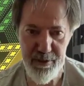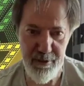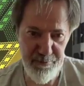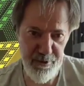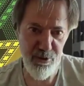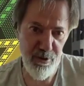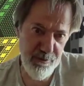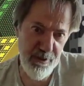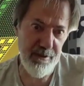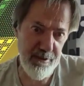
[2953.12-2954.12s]
especially your
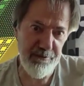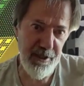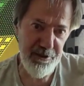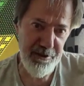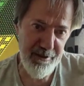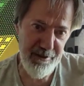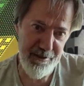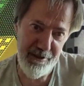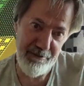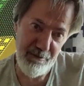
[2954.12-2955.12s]
native country is
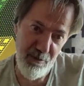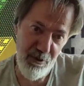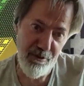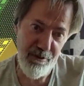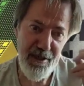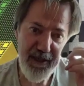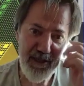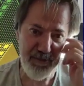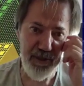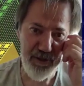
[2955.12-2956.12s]
even more
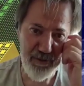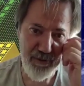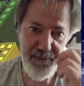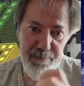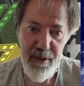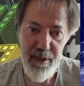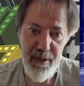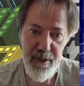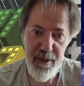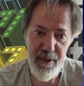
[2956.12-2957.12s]
special.
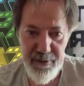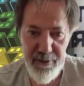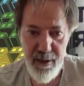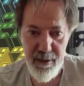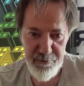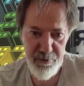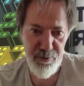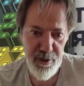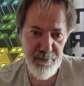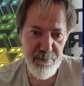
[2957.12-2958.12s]
So I feel
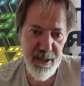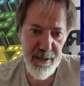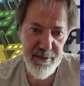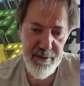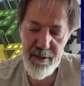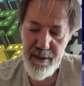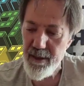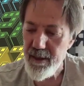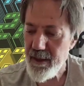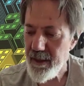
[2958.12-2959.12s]
really blessed.
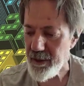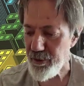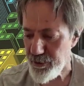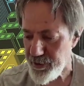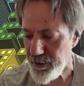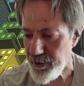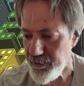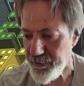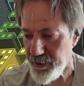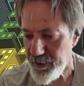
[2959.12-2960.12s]
And also,
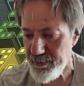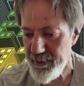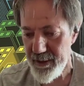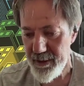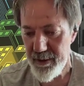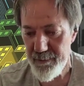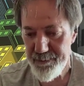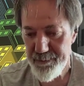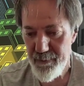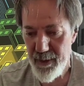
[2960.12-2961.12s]
of course, making
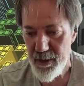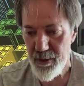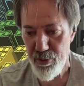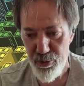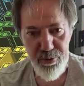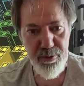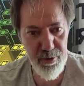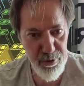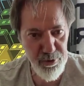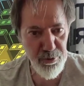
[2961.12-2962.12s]

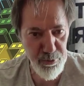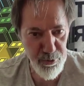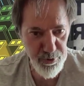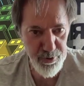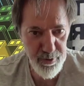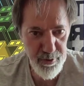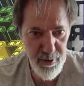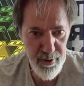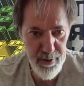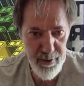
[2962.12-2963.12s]
important contribution
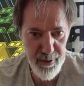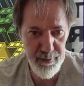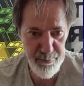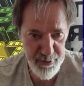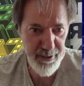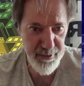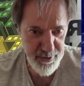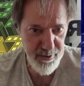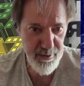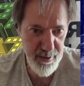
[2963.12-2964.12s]
and playing a,
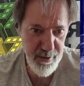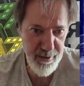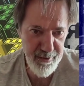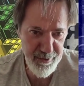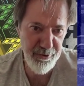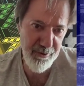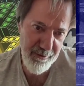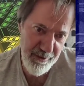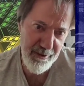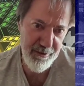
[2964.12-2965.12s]
you know,
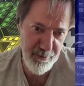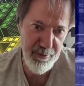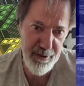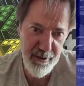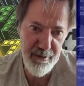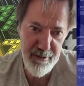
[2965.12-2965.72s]
reasonably